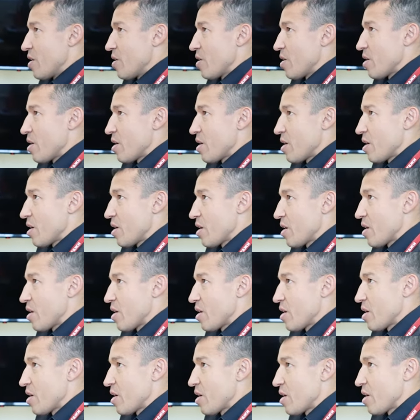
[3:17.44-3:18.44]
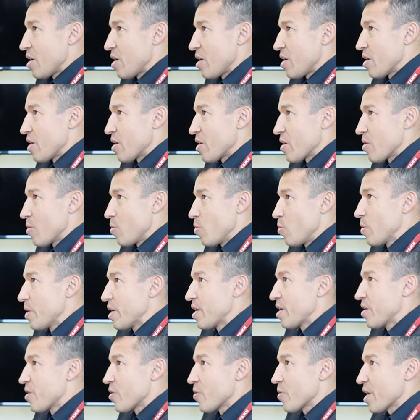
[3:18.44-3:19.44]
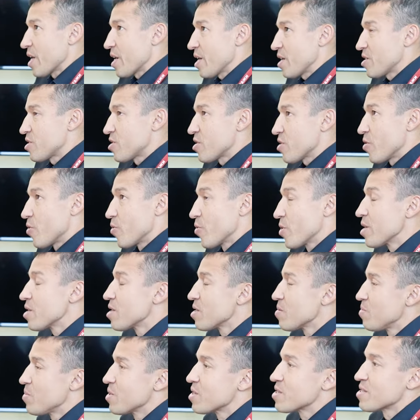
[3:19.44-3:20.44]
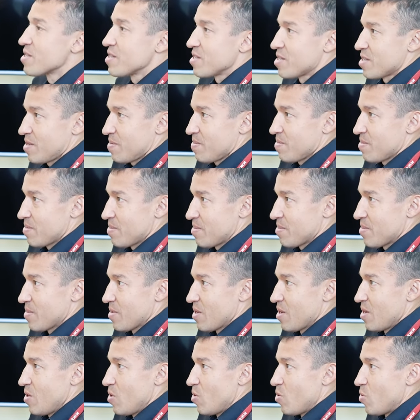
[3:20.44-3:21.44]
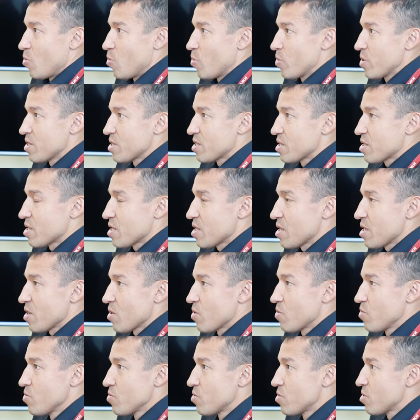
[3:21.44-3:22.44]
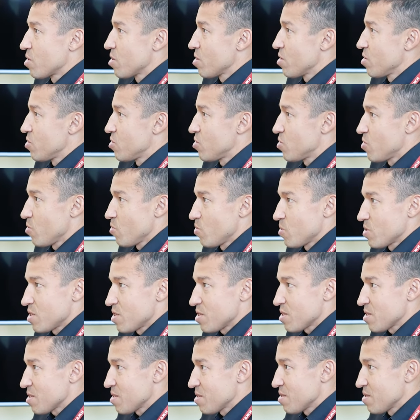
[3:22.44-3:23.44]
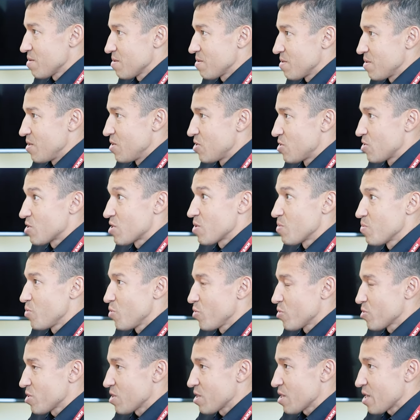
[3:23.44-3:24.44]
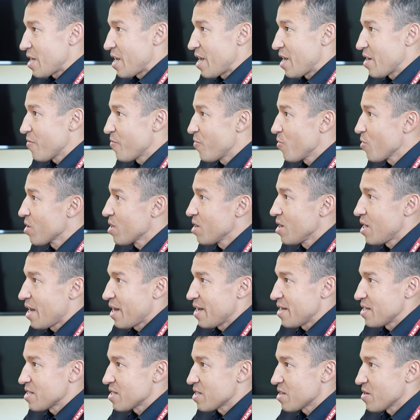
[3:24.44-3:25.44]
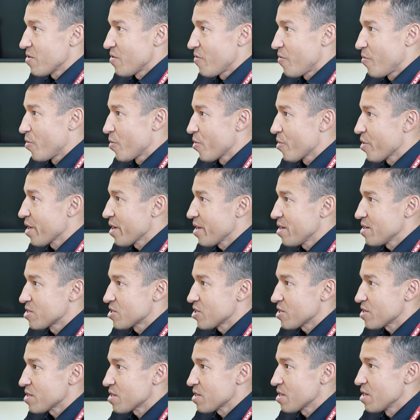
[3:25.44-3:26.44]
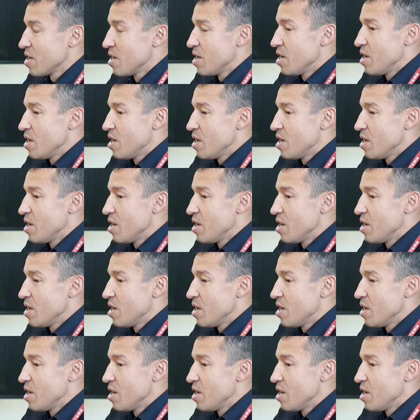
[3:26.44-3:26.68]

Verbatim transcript: uh, we create really big system with uh, good services, which is important, and for clients, for realtors.